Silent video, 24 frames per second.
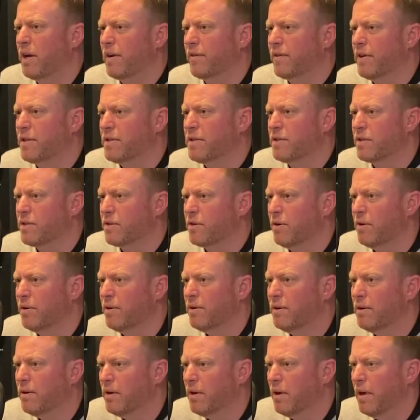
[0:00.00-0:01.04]
kids in
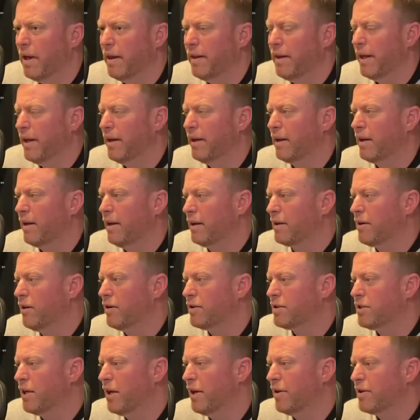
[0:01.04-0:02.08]
school. And then
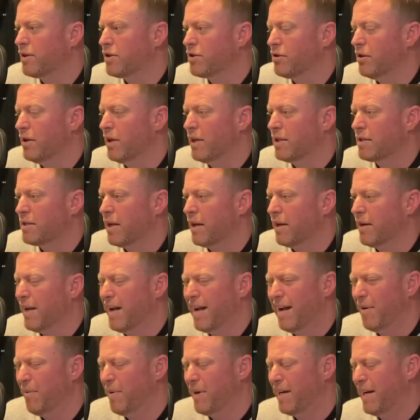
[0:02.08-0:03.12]
across the other street, it's like,
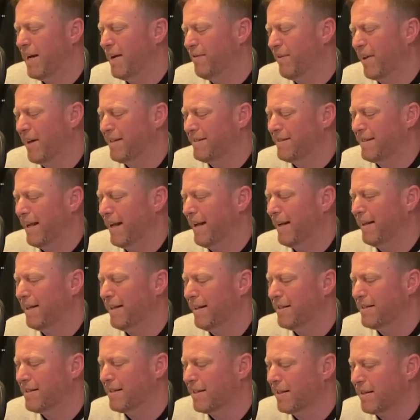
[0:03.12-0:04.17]
yeah, we can have like 10
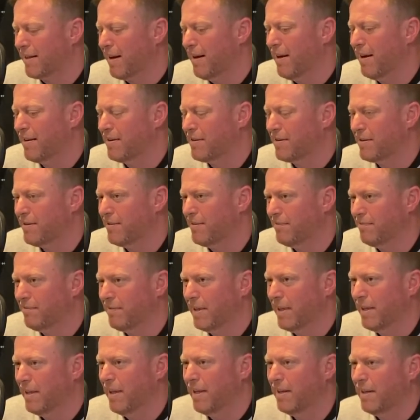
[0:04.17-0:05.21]
kids in a class.
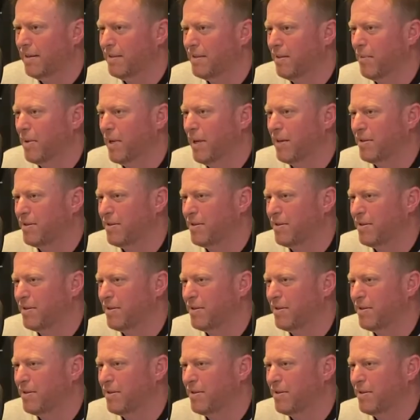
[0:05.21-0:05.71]
And then somebody else is